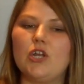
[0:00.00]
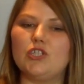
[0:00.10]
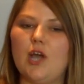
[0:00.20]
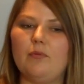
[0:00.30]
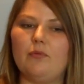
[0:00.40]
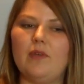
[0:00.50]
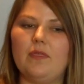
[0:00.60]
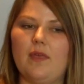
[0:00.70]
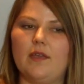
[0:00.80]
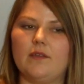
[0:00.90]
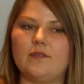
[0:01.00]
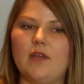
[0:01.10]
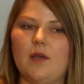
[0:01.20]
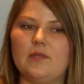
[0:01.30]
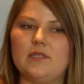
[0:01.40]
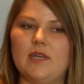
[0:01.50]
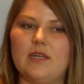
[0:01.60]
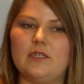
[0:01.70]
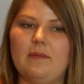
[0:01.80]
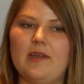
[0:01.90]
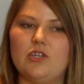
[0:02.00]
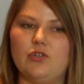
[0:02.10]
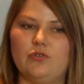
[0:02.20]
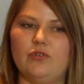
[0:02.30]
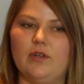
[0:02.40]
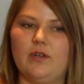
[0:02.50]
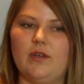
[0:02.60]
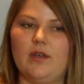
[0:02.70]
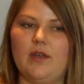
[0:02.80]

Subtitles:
Top 3 things I would say to my children.